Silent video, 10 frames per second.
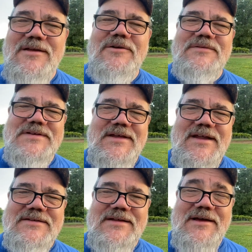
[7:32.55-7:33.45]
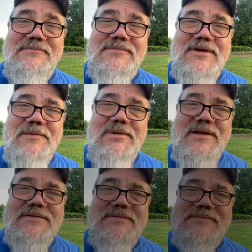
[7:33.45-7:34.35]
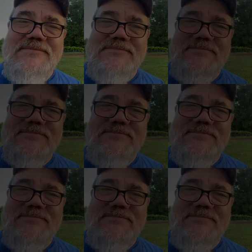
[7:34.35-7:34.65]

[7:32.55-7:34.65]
We'll see you next time. God bless.